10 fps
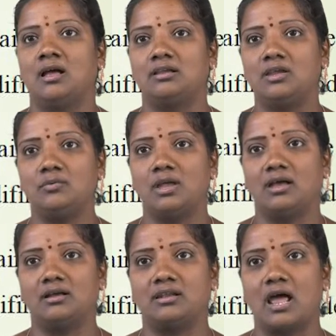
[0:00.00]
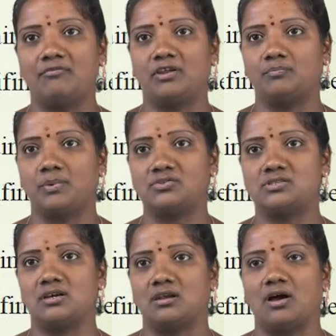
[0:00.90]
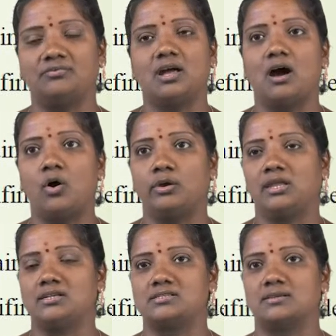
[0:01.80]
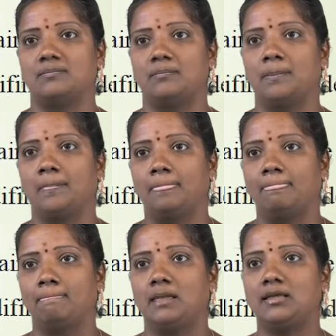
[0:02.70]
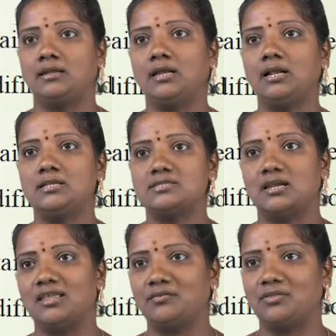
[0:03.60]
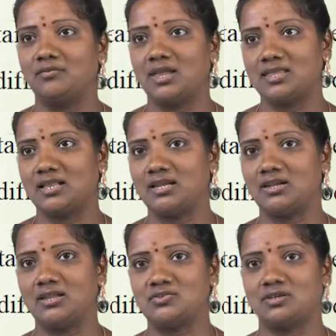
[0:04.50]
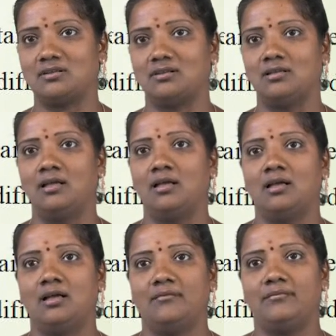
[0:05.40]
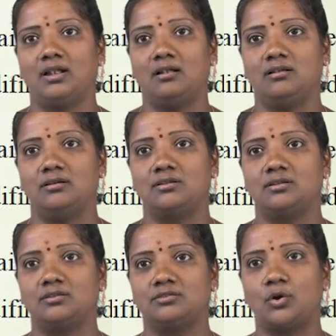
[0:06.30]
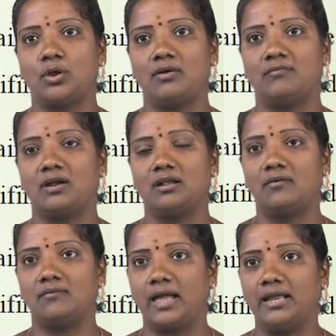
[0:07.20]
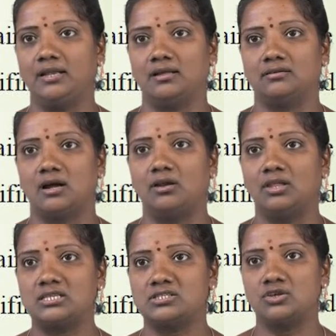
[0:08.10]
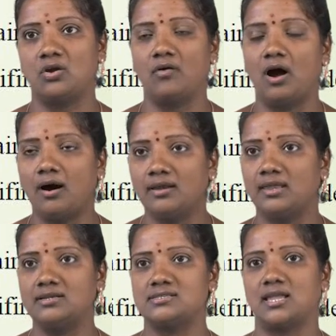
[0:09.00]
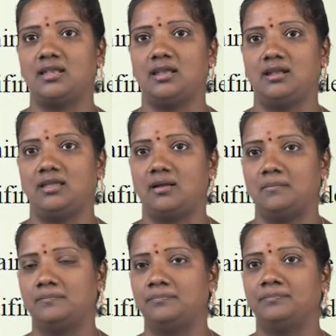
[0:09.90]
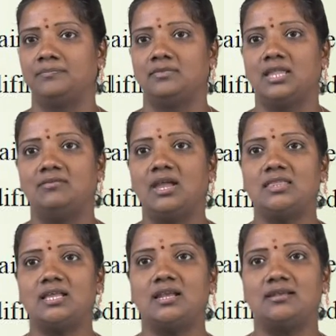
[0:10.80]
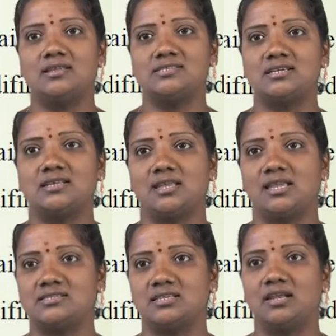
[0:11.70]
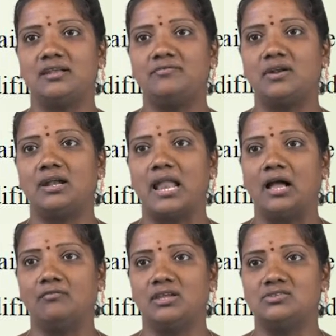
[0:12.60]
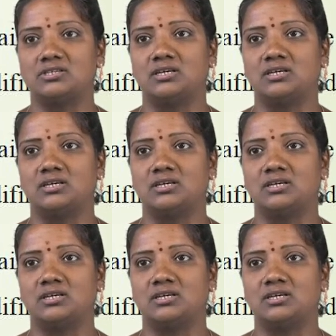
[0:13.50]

Give a graphic picture of the Aryans. A critical study of the Vedic literature will throw a flood of light on the history of Aryans in India. The Vedic literature is in a different language.